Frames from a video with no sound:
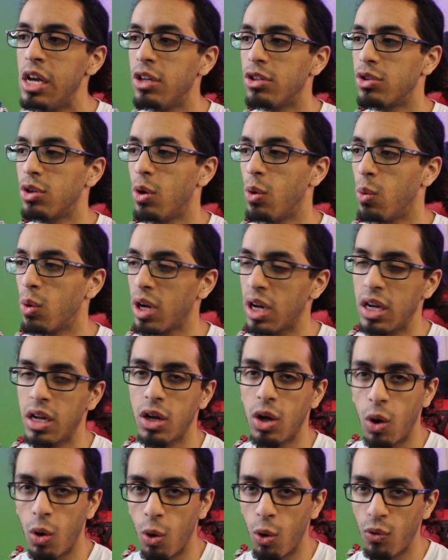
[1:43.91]
So we're going to
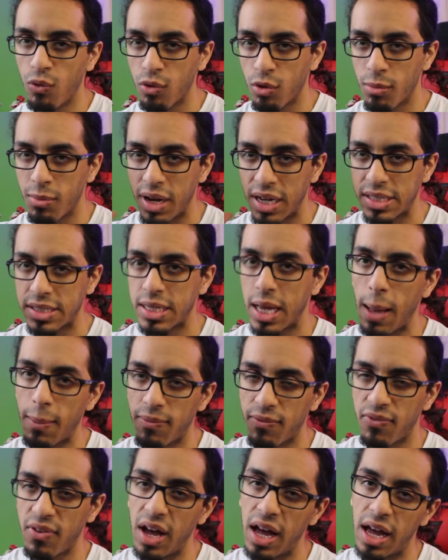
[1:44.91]
go over my
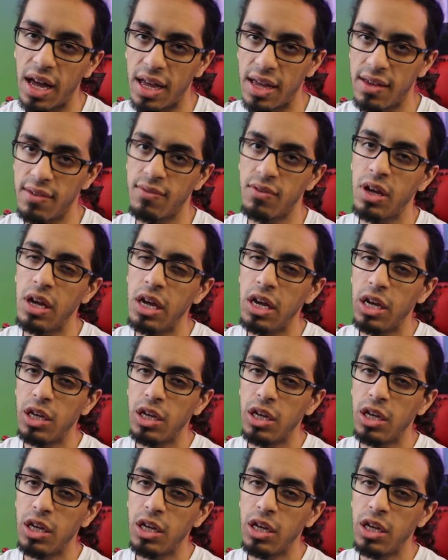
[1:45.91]
top five